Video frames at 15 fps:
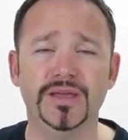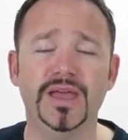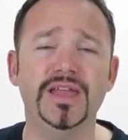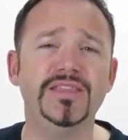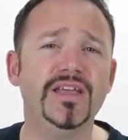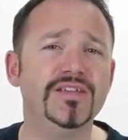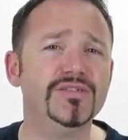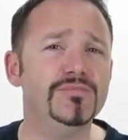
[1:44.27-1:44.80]

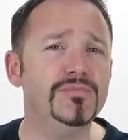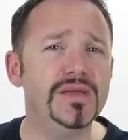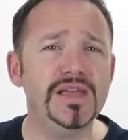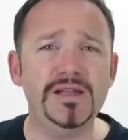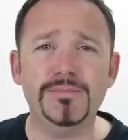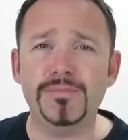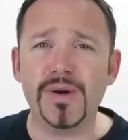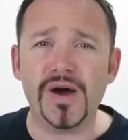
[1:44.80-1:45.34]
It doesn't
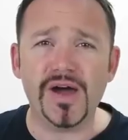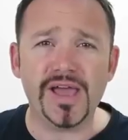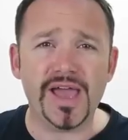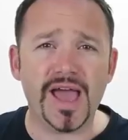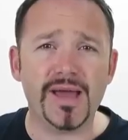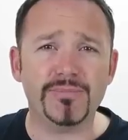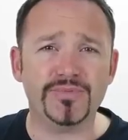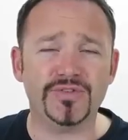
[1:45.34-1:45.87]
mean buy
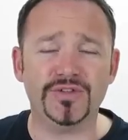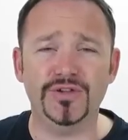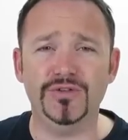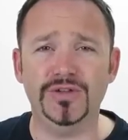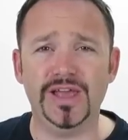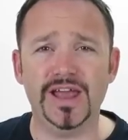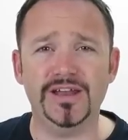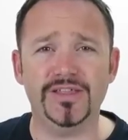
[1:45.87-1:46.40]

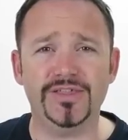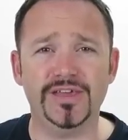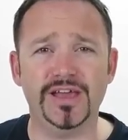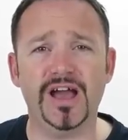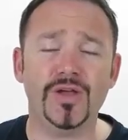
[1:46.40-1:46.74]
absolutely anything.